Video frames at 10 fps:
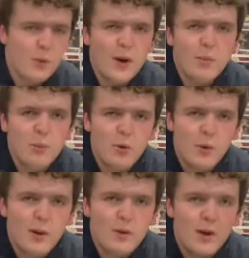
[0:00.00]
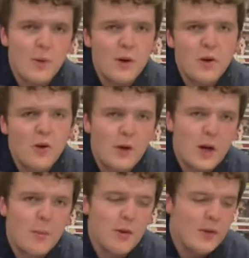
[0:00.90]
red and blue ones got reissued a
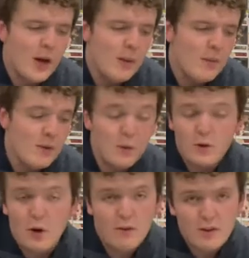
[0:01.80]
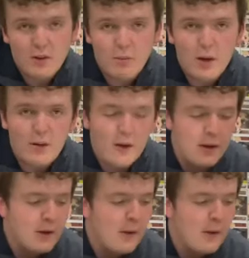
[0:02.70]
couple of times, which are obviously amazing.